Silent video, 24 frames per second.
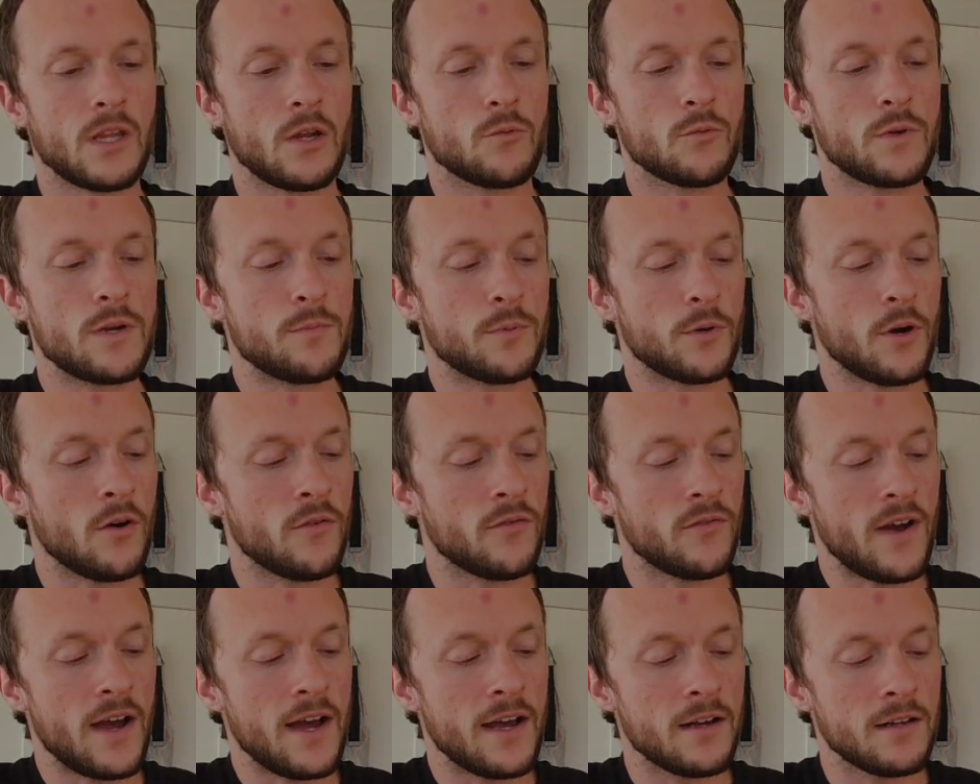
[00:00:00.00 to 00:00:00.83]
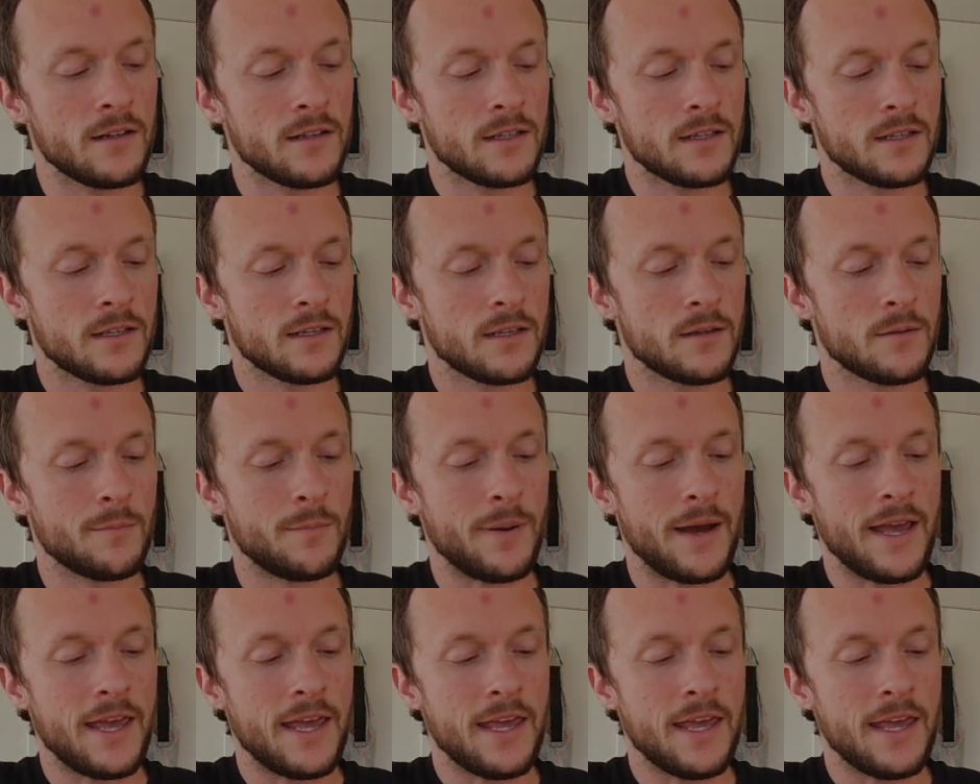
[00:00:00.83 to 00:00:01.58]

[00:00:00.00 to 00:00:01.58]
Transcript: reprofile by